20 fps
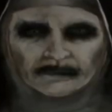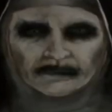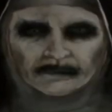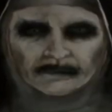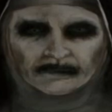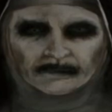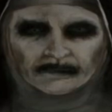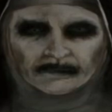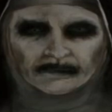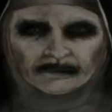
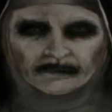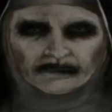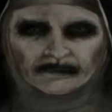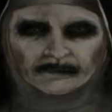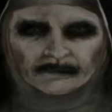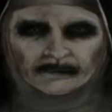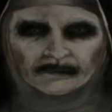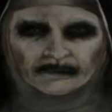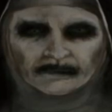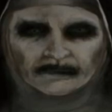
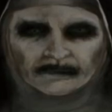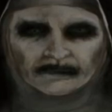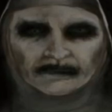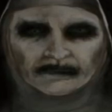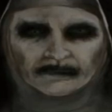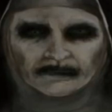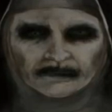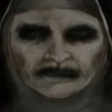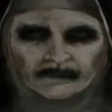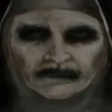
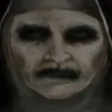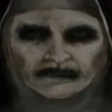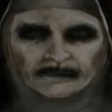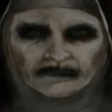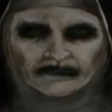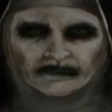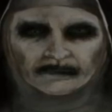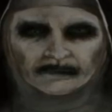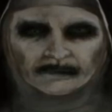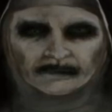
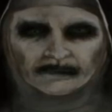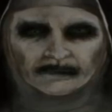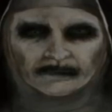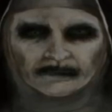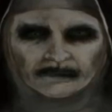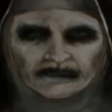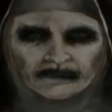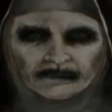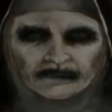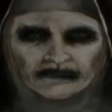
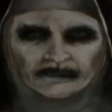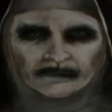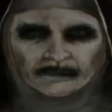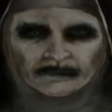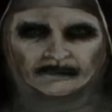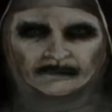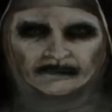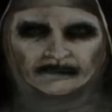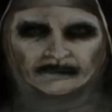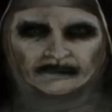
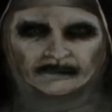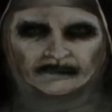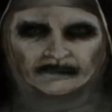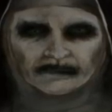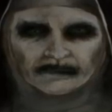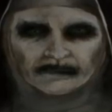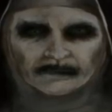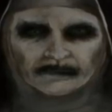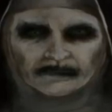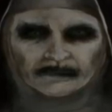
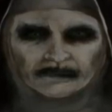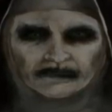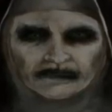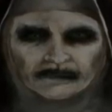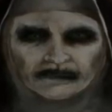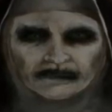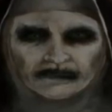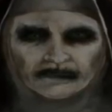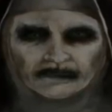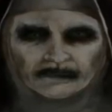
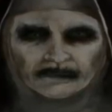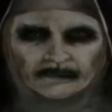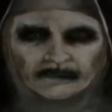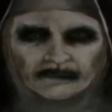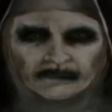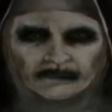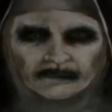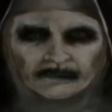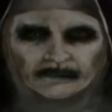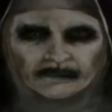
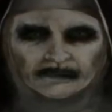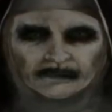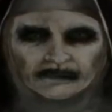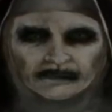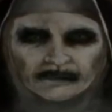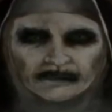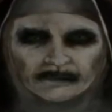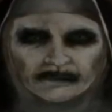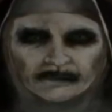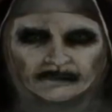
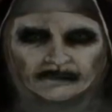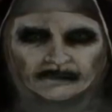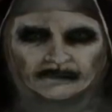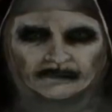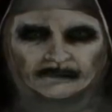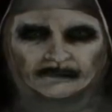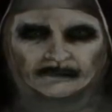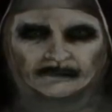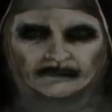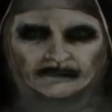
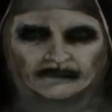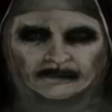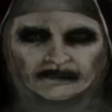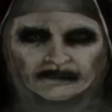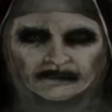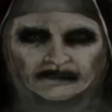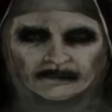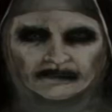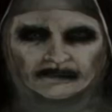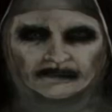
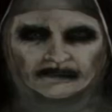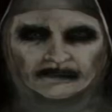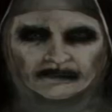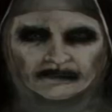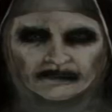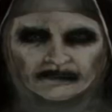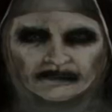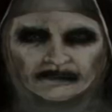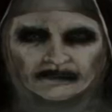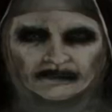
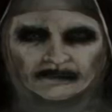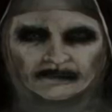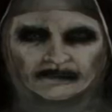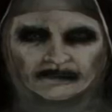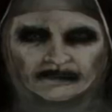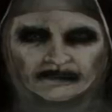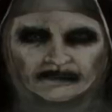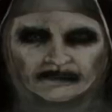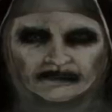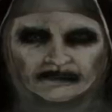
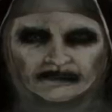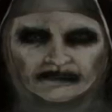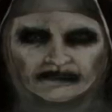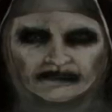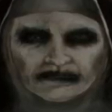[no speech]